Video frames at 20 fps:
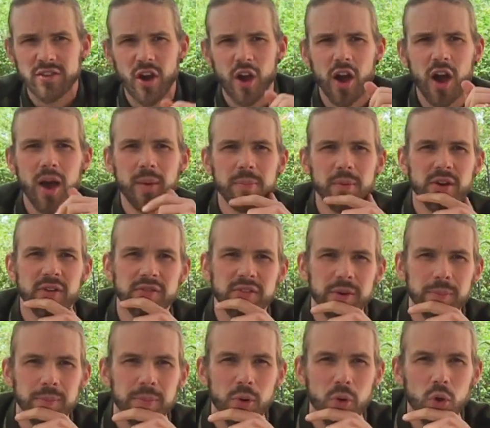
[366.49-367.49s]
top of
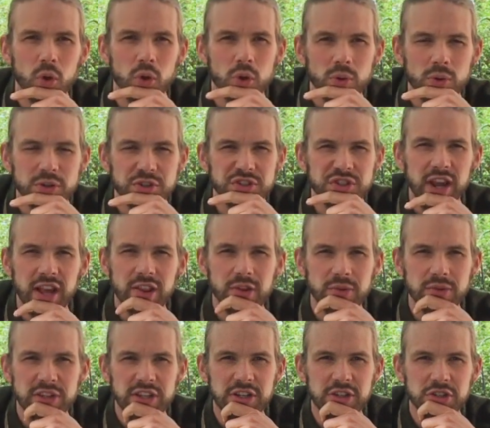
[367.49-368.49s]
a bowl or
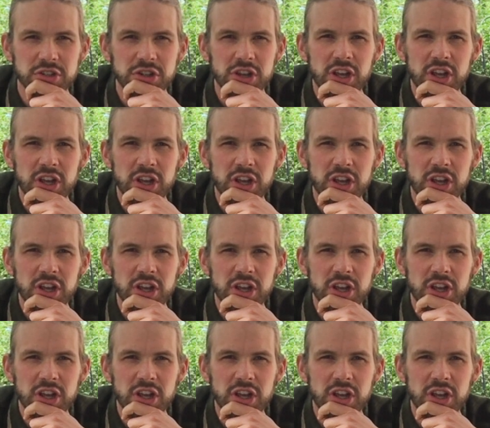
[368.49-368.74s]
shallow dish